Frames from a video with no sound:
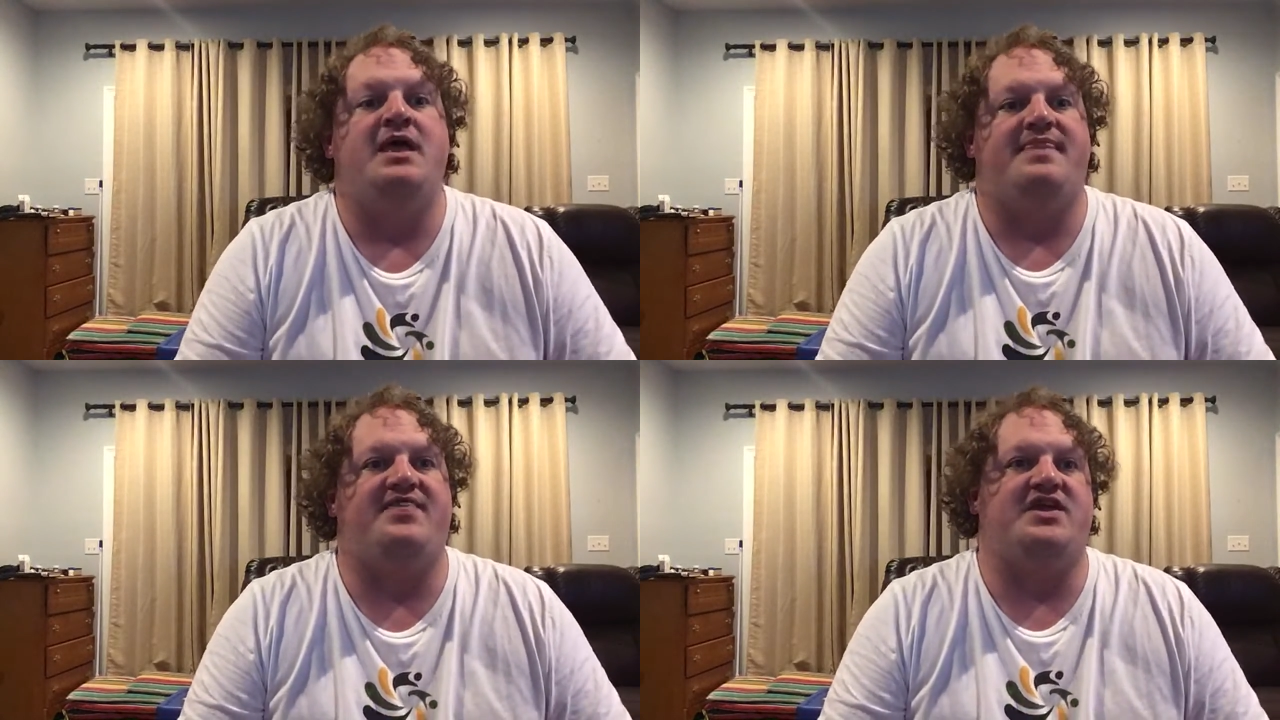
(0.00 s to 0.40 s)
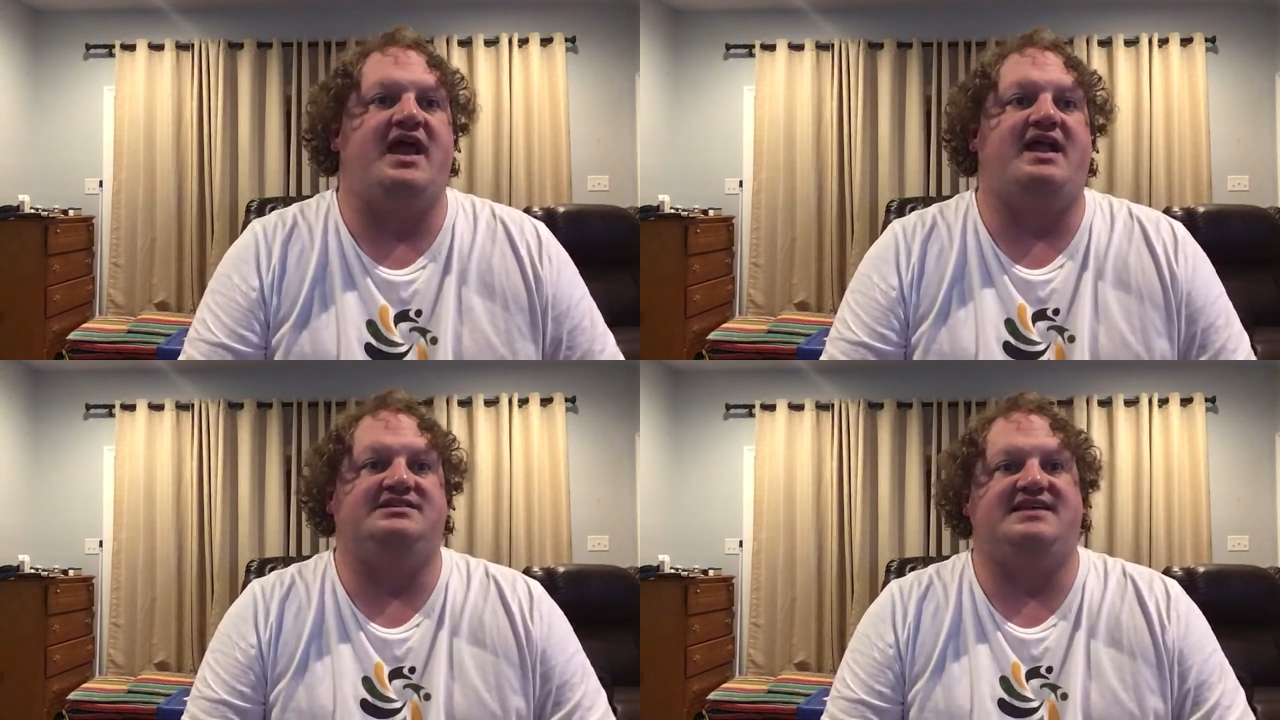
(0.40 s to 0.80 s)
that the
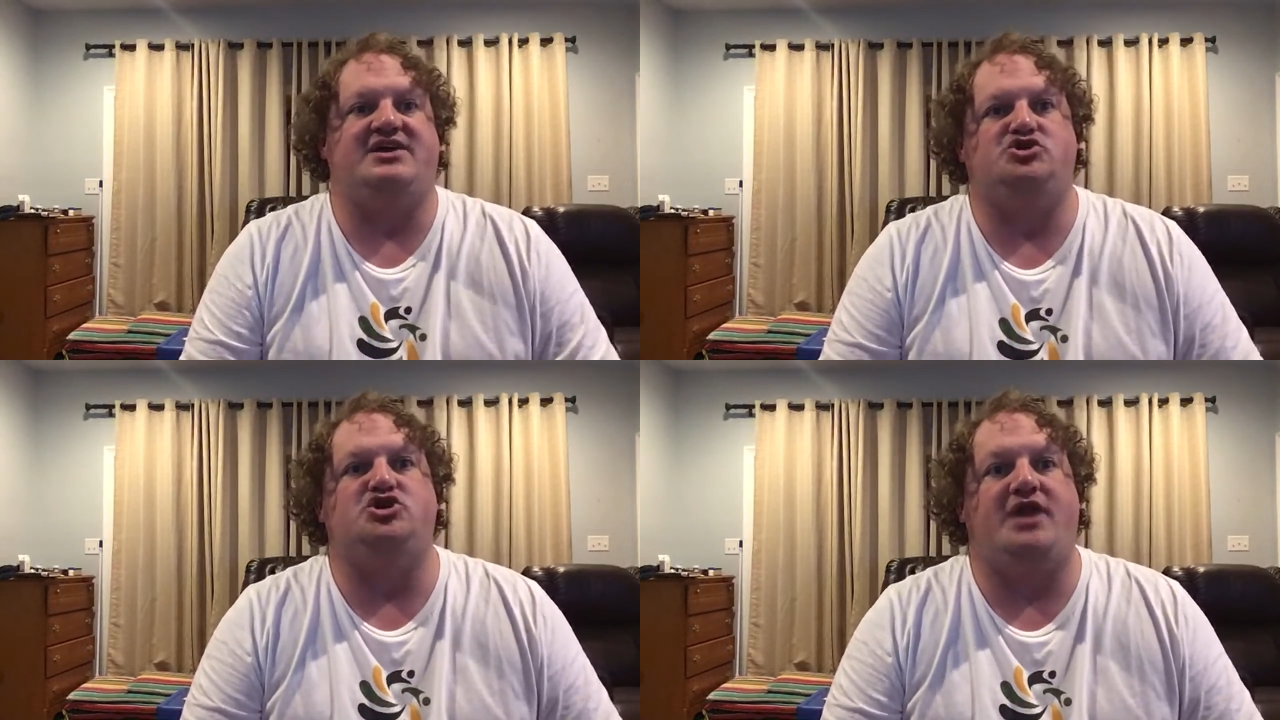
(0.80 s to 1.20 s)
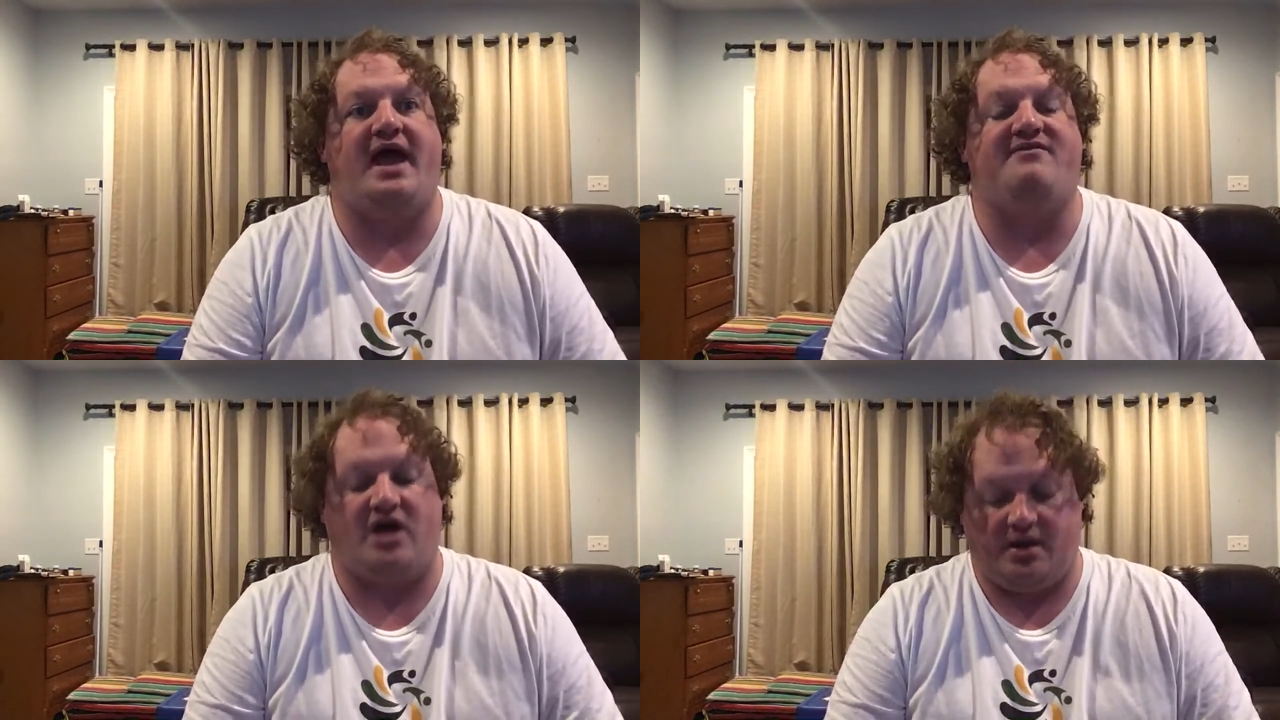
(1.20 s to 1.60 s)
United States should
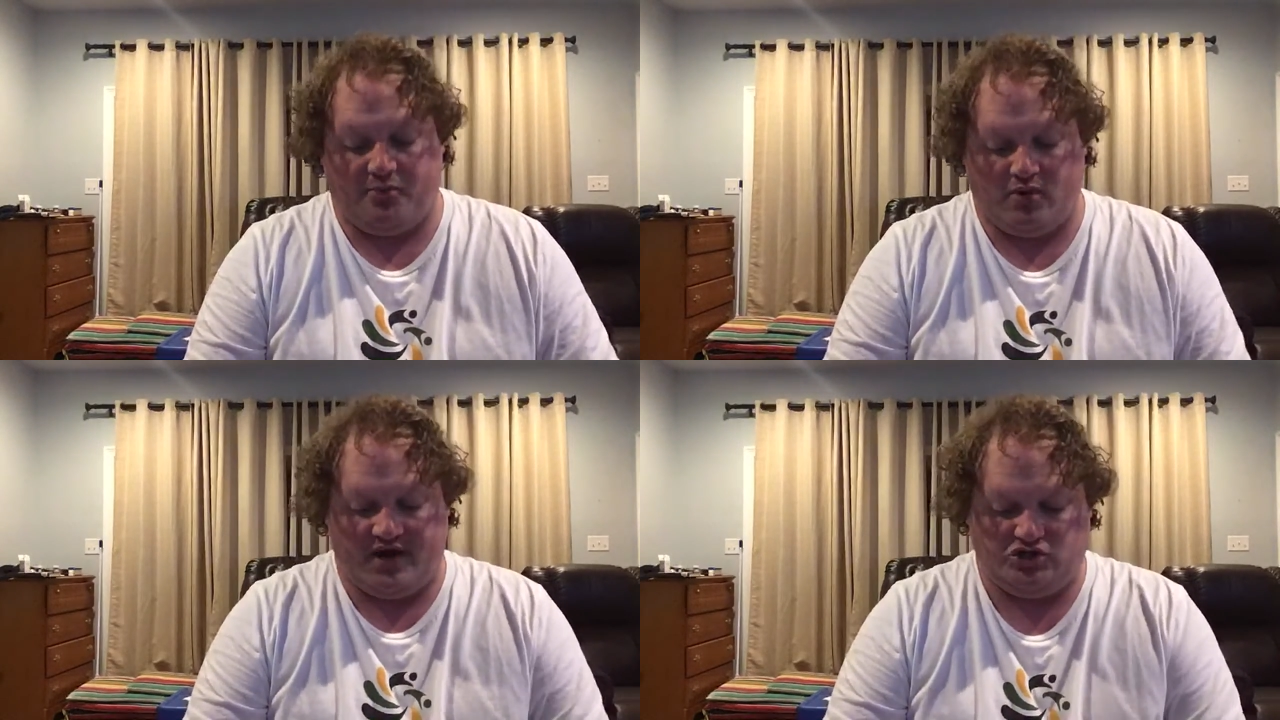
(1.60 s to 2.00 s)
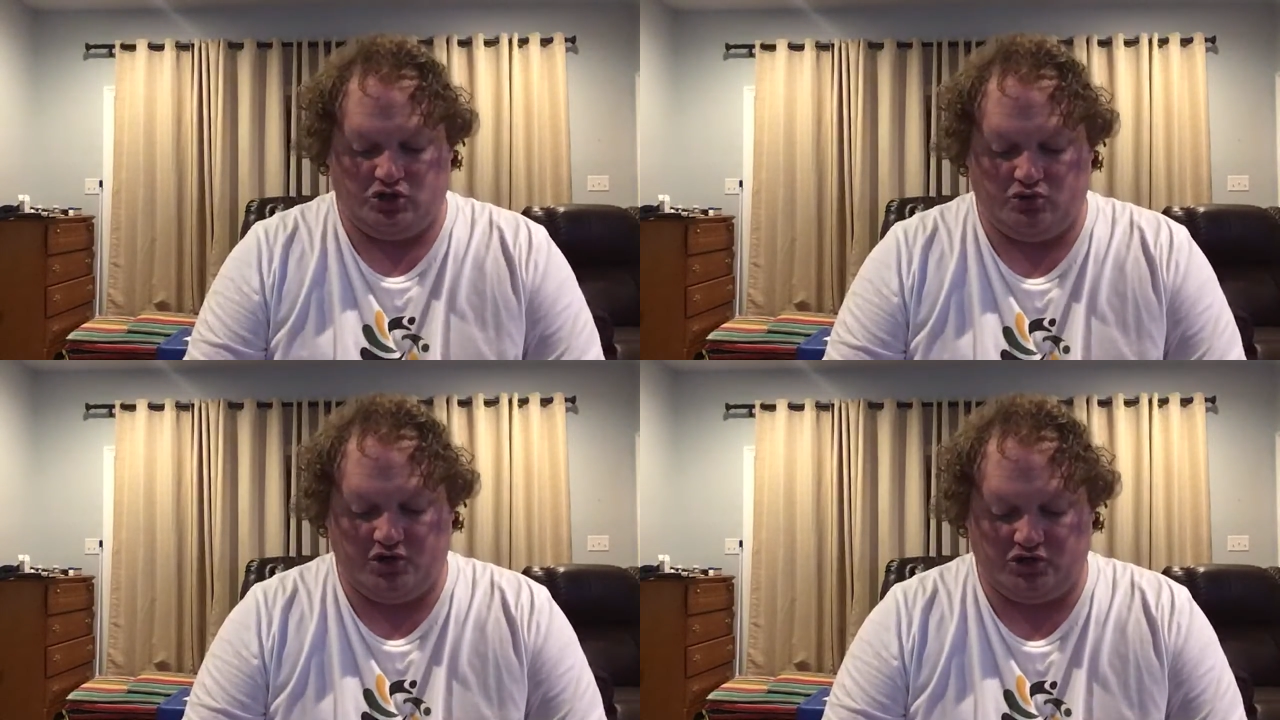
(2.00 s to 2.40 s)
have
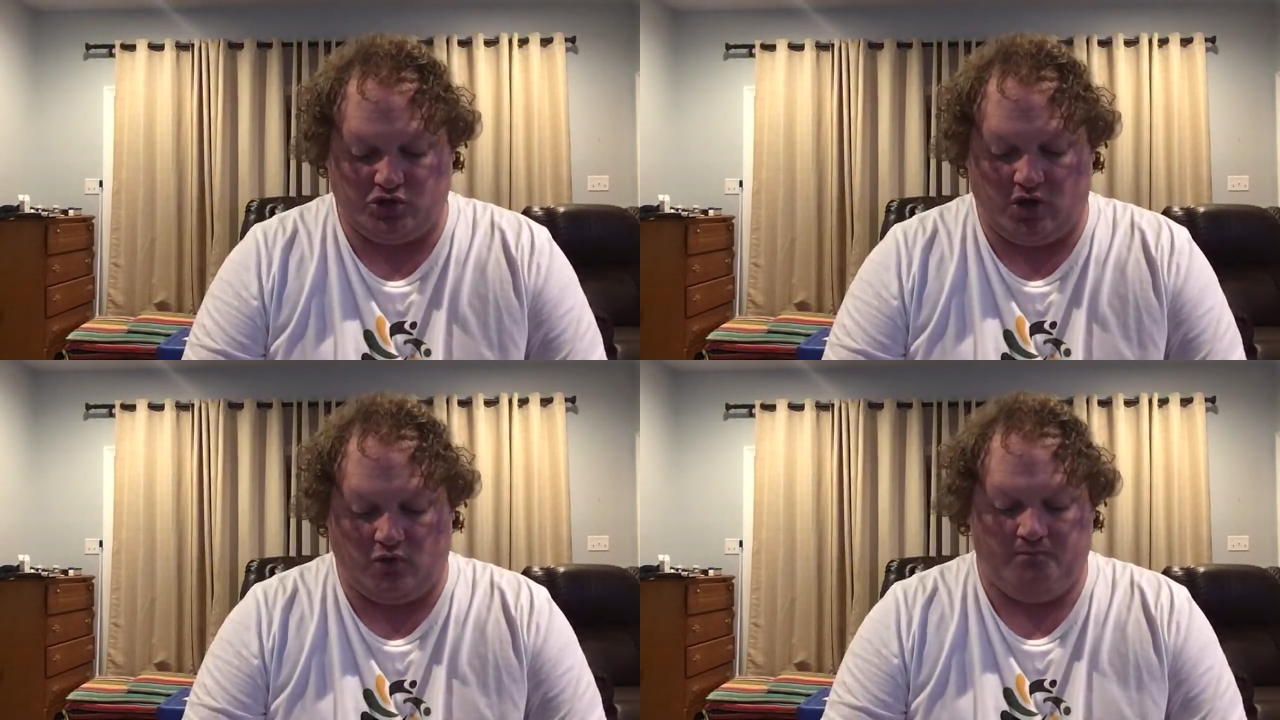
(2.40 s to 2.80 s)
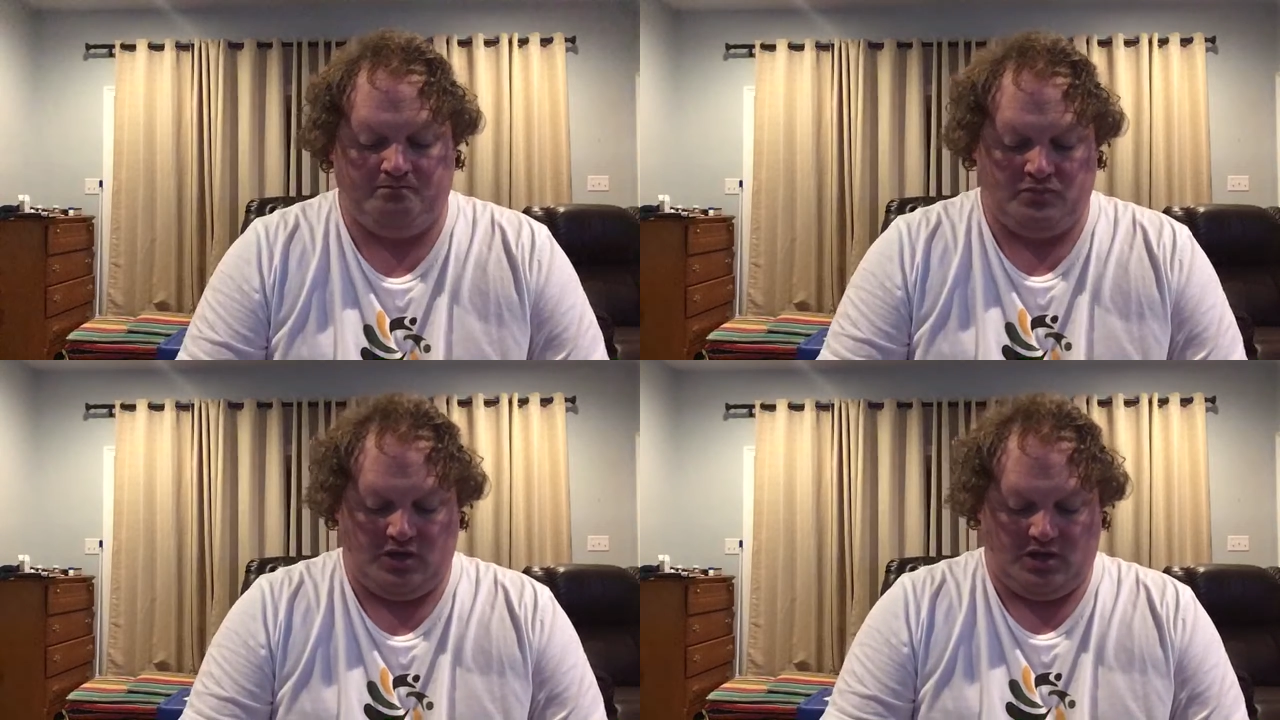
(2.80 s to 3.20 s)
operational control.
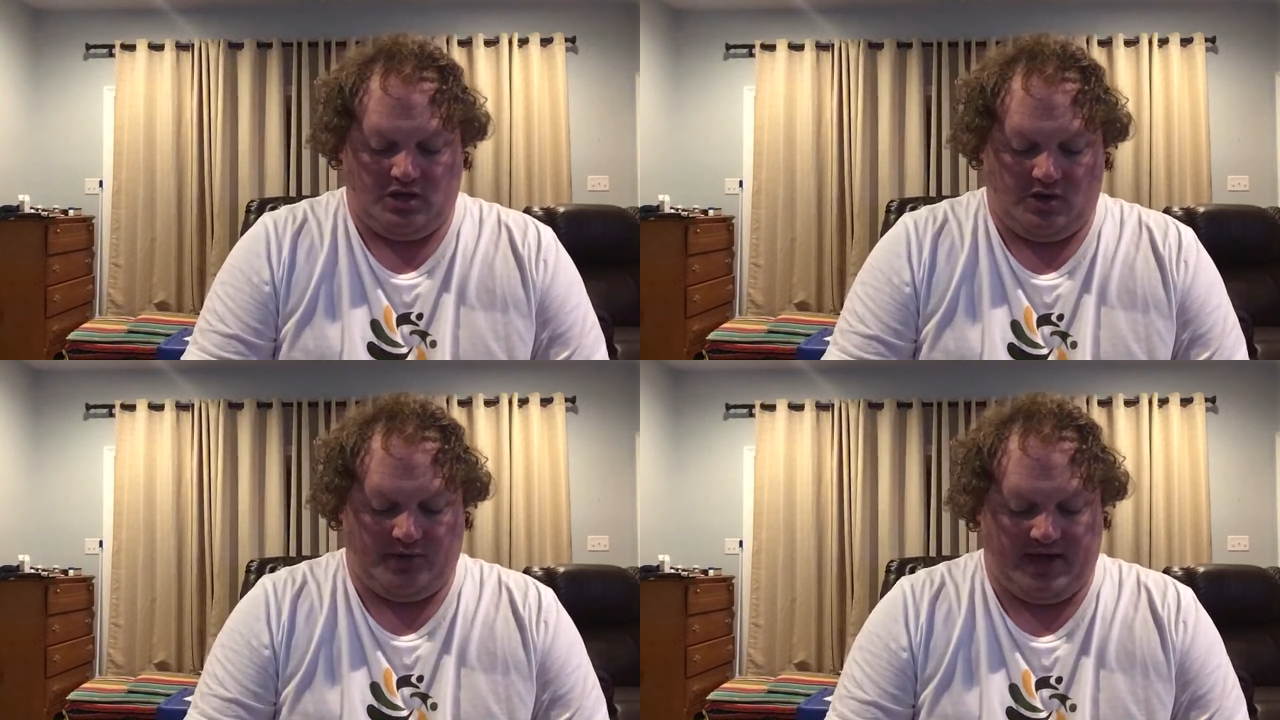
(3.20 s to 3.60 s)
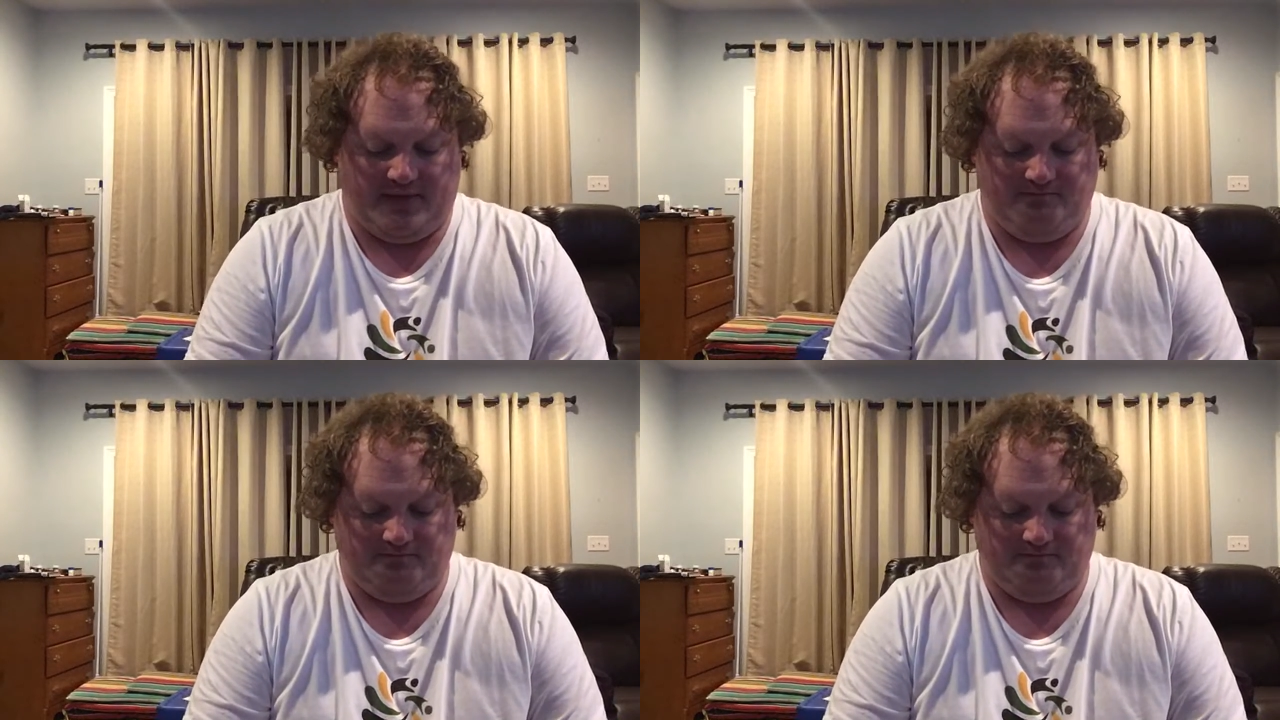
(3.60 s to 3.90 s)
Okay?